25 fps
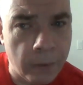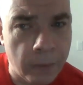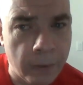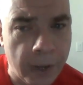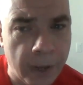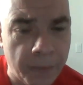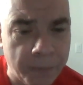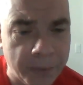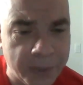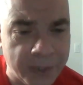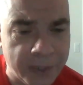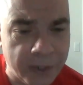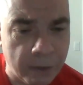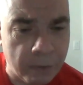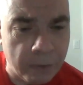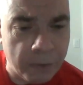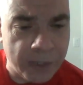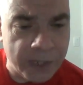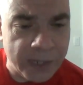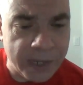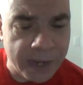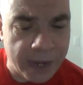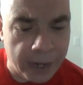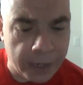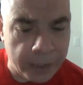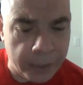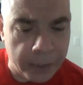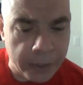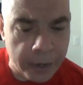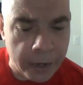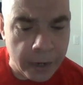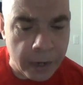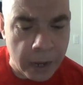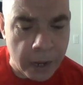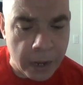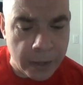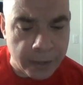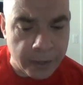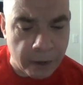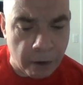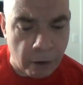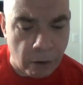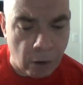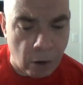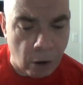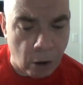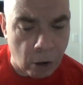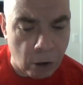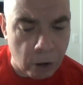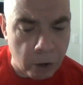episodes that
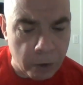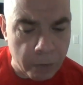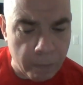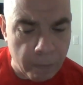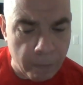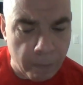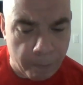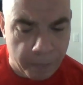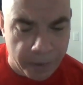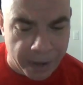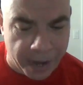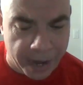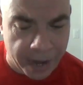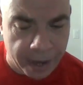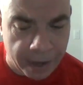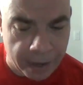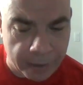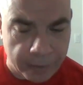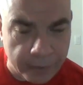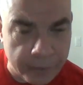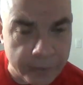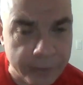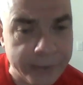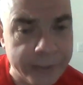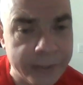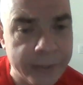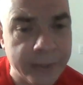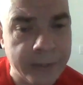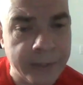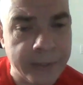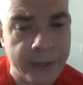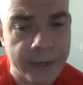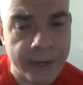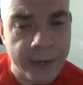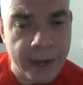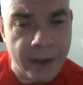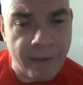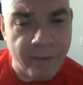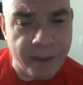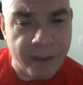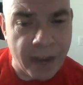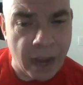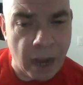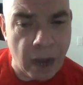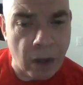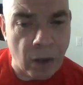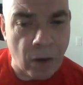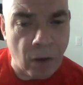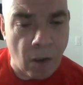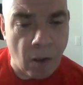there are bands that have
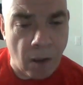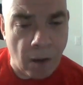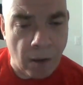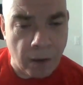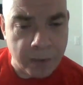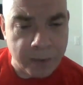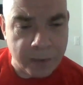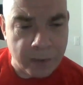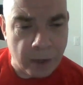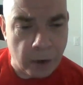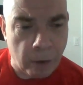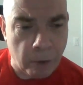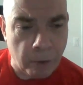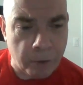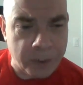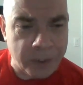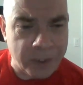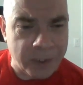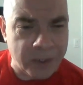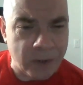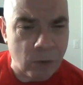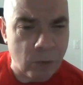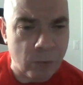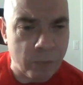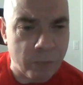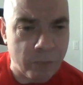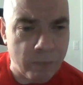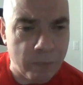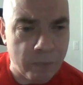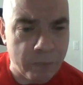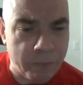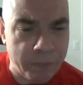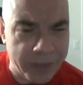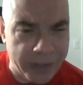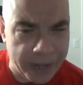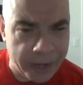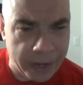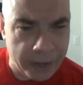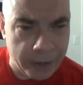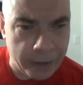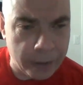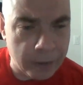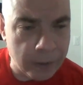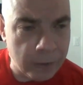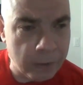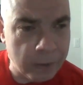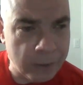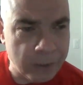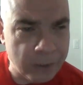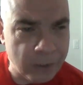catalogs that are so big,
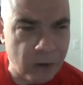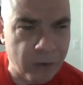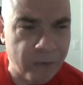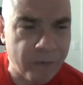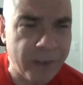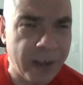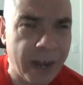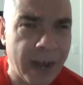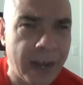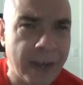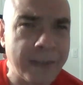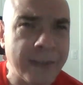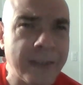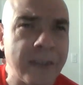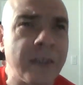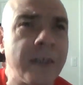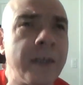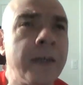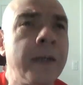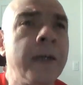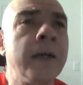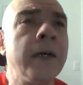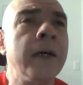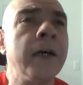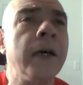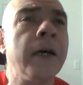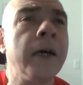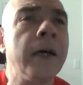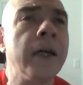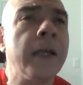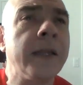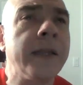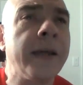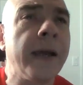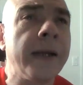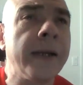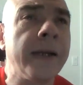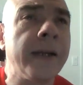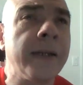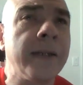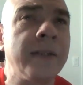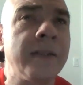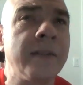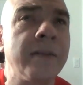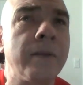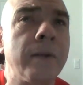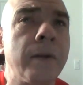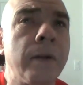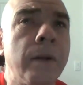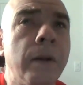so vast, that
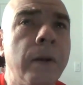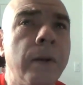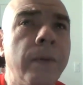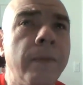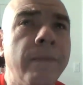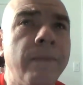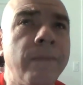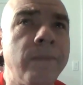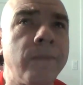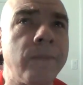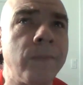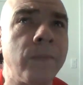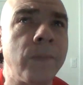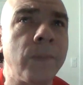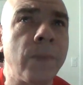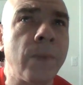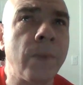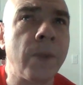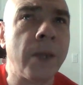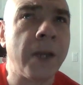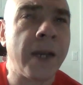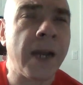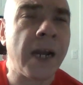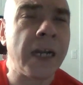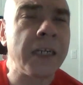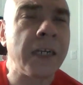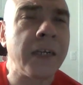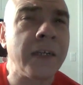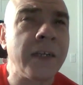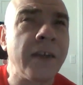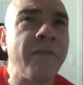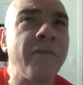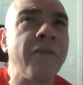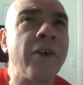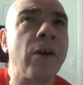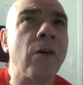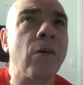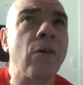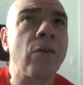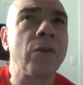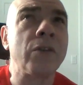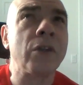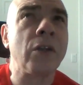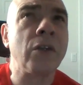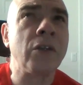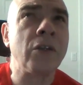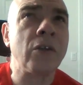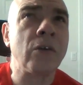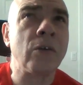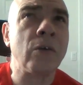it's kind of difficult
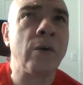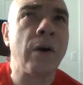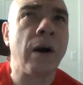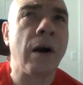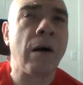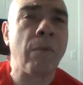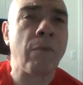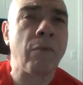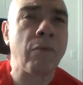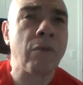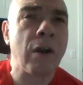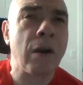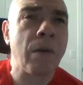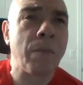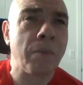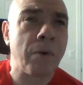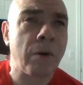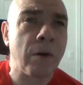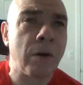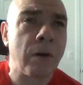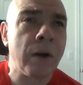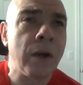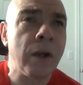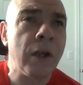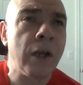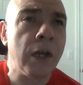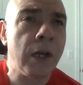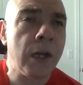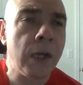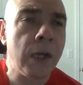to do a proper